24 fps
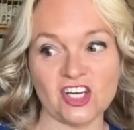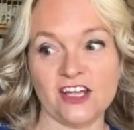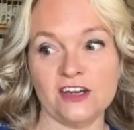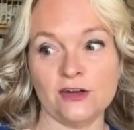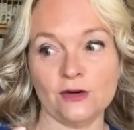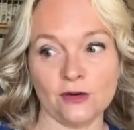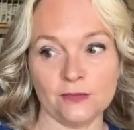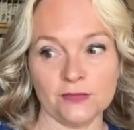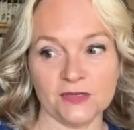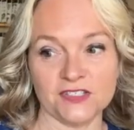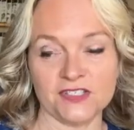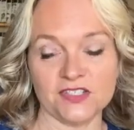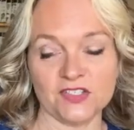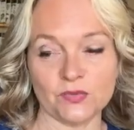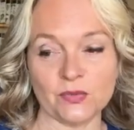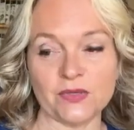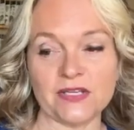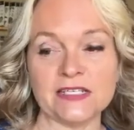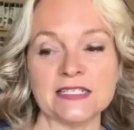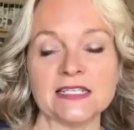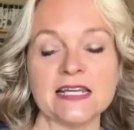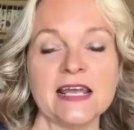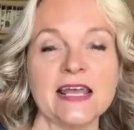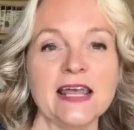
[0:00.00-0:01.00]
ginormous
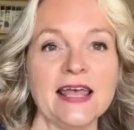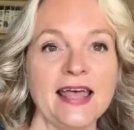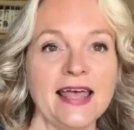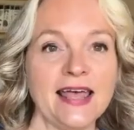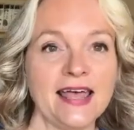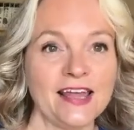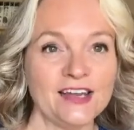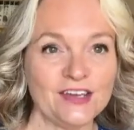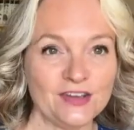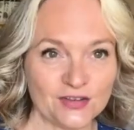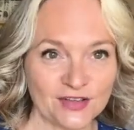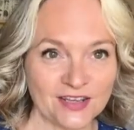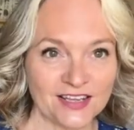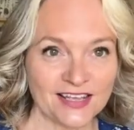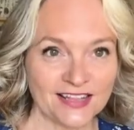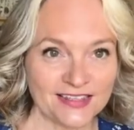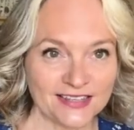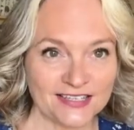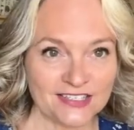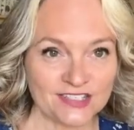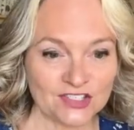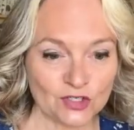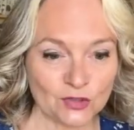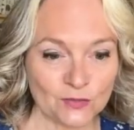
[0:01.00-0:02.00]
suite, and you can
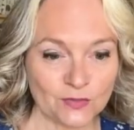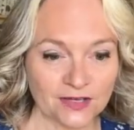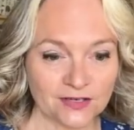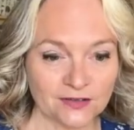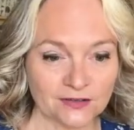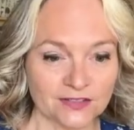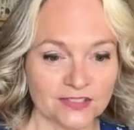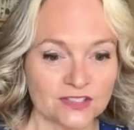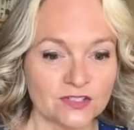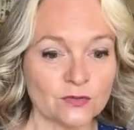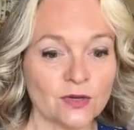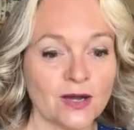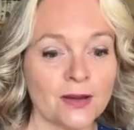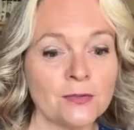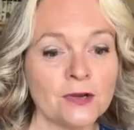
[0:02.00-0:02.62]
get these two bundles.